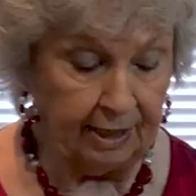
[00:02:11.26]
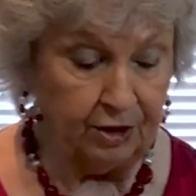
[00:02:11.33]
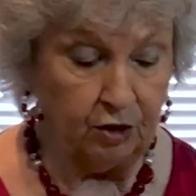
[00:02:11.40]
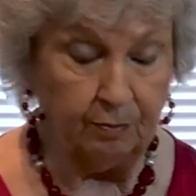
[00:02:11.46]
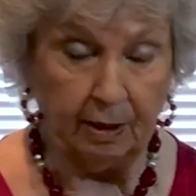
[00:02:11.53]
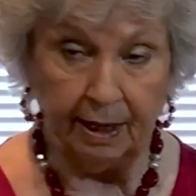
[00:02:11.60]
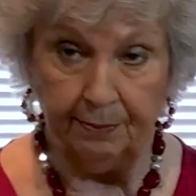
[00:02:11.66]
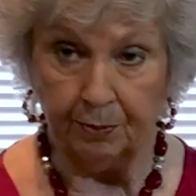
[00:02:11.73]
do
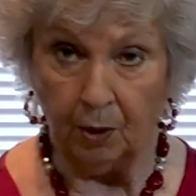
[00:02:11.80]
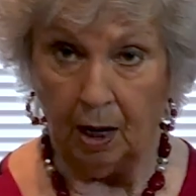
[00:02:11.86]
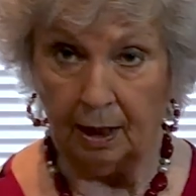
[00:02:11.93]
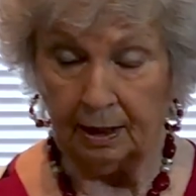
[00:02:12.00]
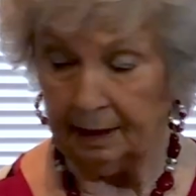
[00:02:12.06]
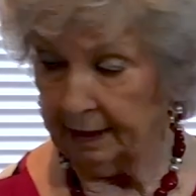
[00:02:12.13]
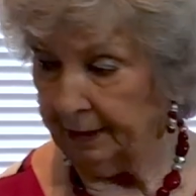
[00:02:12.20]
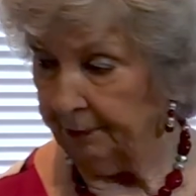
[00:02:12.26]
my
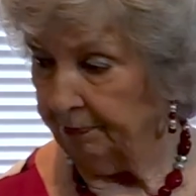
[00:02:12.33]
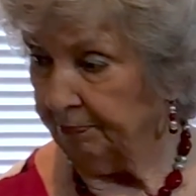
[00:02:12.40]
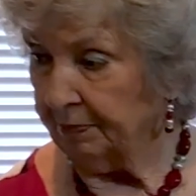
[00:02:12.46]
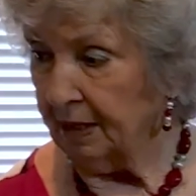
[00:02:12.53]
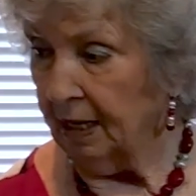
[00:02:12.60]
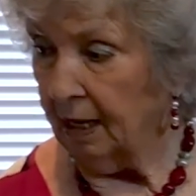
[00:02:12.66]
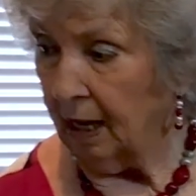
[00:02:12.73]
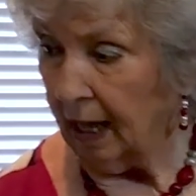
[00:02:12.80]
broccoli,
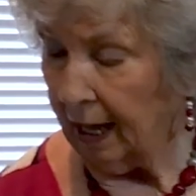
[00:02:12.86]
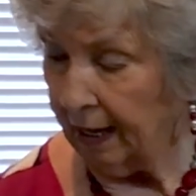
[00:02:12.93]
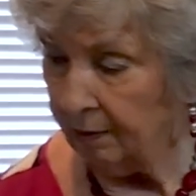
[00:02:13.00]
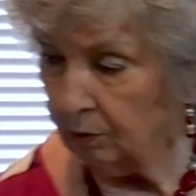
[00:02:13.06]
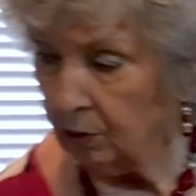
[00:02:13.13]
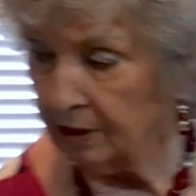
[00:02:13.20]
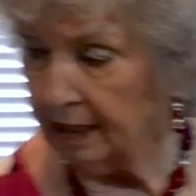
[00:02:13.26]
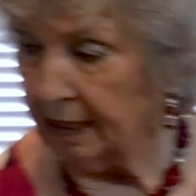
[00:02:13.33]
I
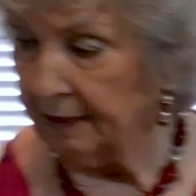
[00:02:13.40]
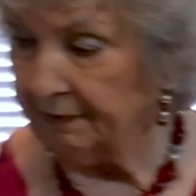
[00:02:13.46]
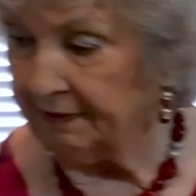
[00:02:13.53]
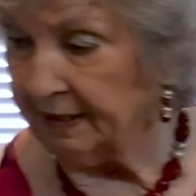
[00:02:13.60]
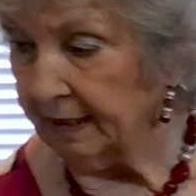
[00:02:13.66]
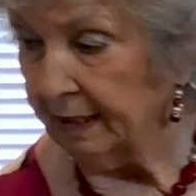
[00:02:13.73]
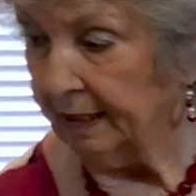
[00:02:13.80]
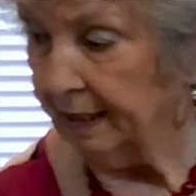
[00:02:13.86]
will cut
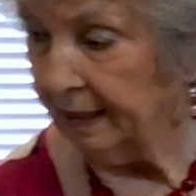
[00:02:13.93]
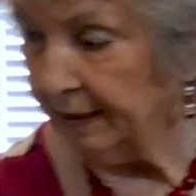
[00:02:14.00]
the